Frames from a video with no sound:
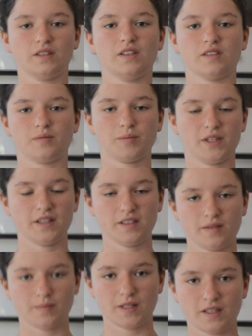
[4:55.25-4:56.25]

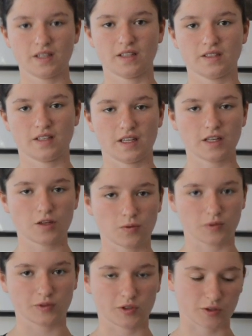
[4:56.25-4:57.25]
Displacement is
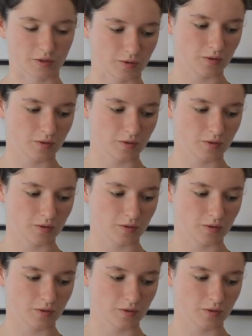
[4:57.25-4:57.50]
equal to